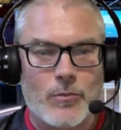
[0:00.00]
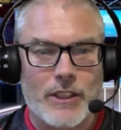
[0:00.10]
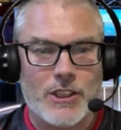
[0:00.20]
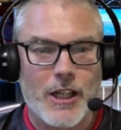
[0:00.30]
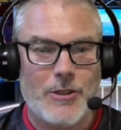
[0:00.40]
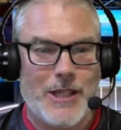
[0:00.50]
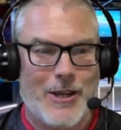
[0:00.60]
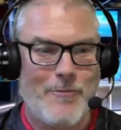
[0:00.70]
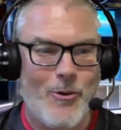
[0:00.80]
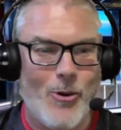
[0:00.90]
which shows how
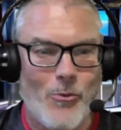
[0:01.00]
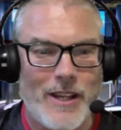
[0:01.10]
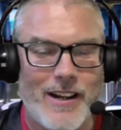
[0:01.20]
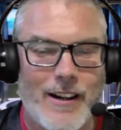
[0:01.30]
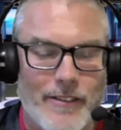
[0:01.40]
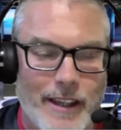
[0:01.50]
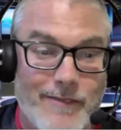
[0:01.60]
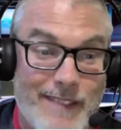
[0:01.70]
poor we are there.